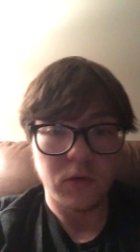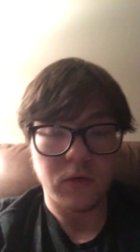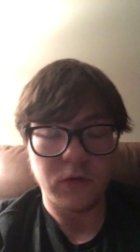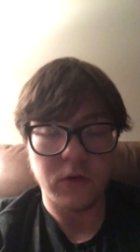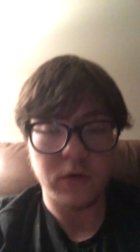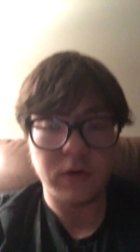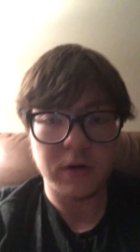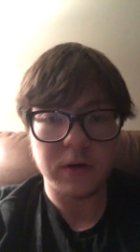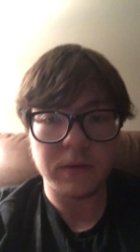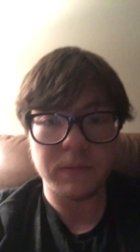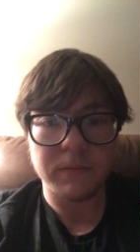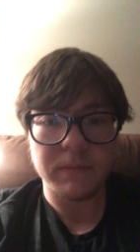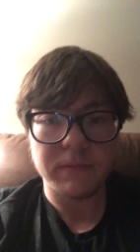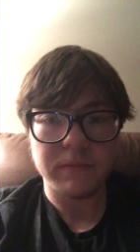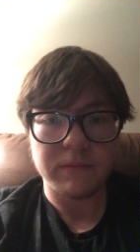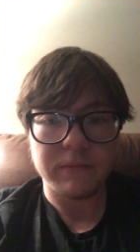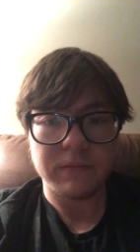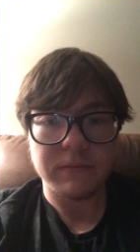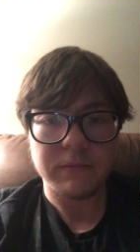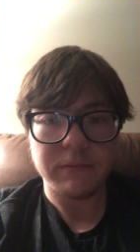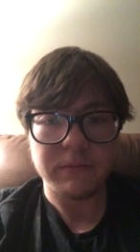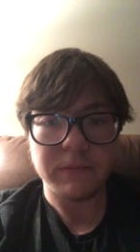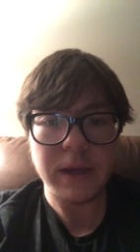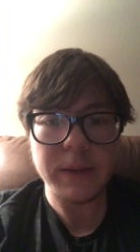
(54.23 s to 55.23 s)
Or
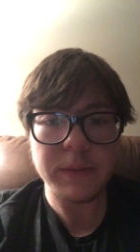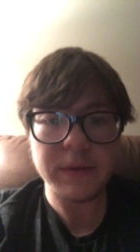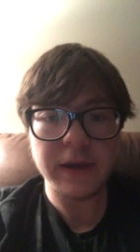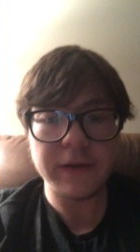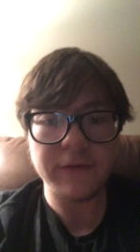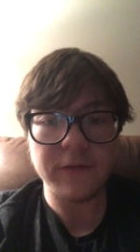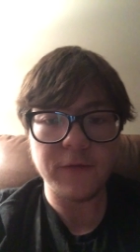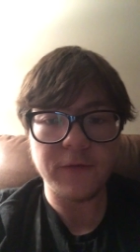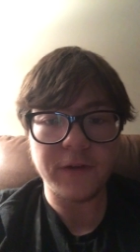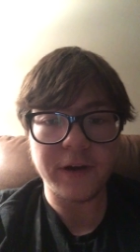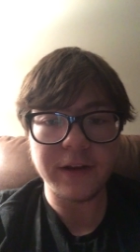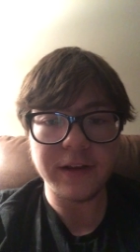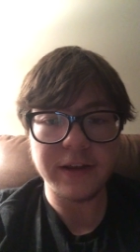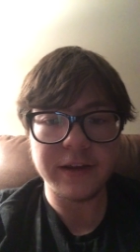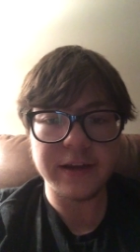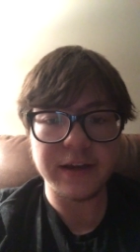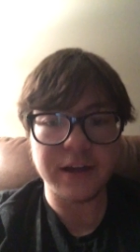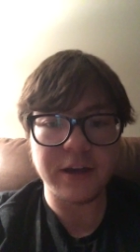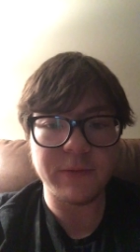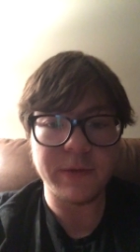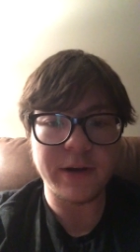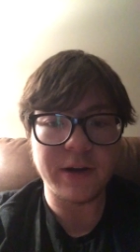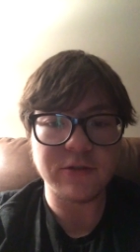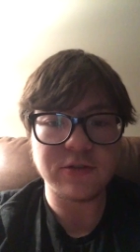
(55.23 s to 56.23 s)
maybe even finally
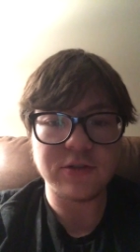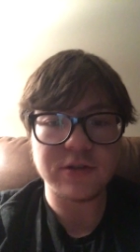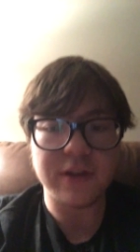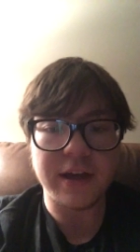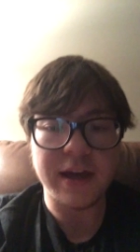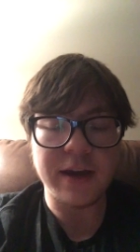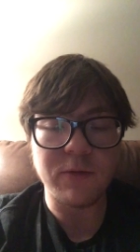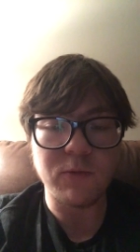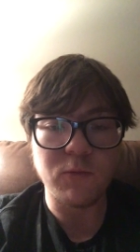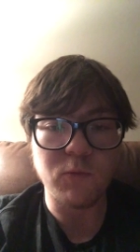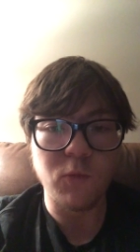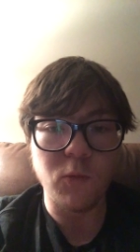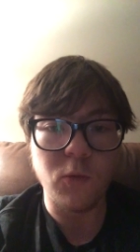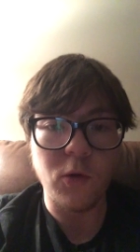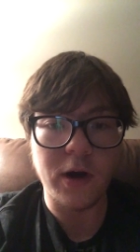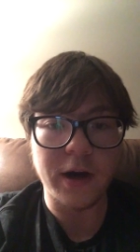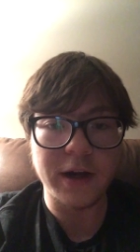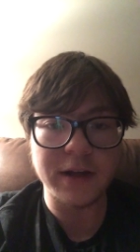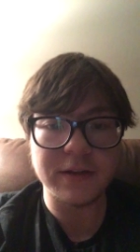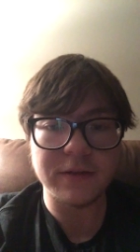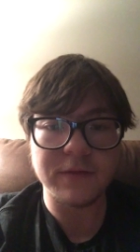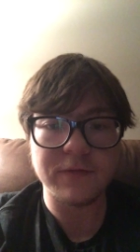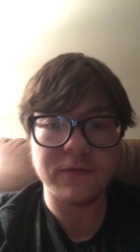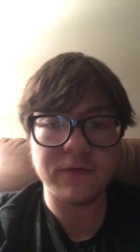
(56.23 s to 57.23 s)
get around to that
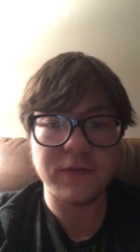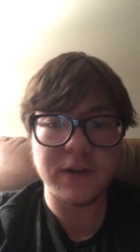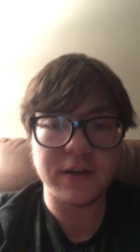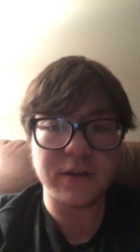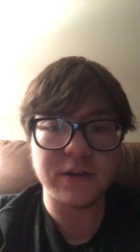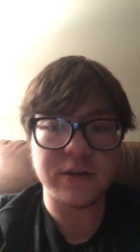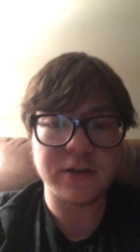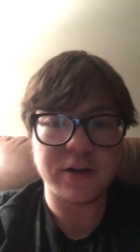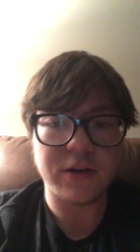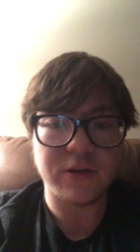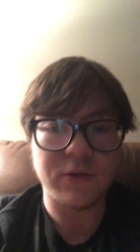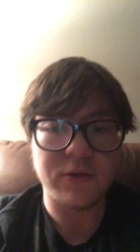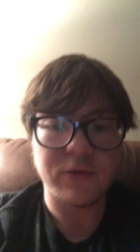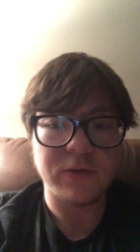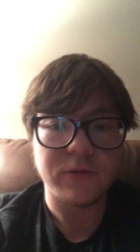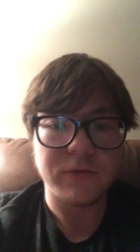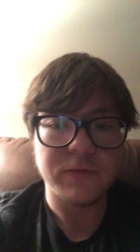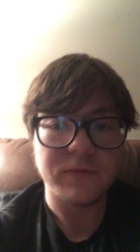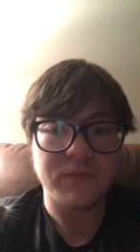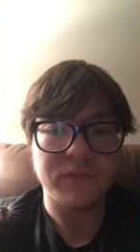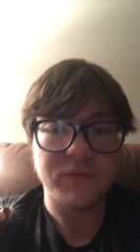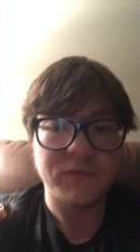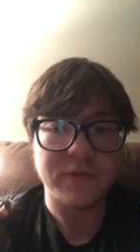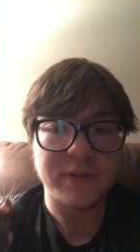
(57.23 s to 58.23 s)
one video.
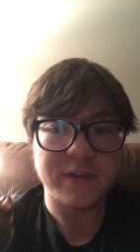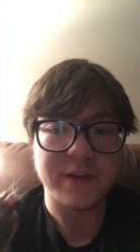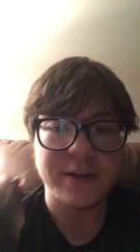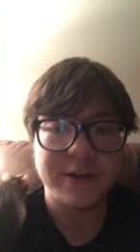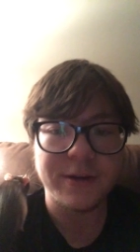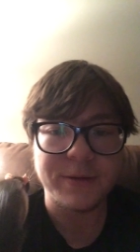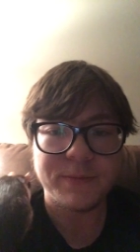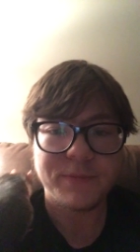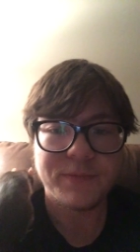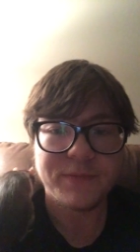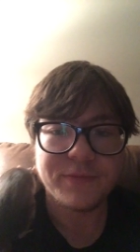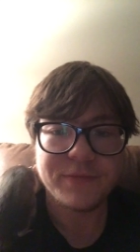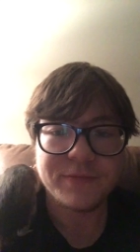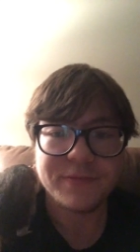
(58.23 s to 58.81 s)
Um,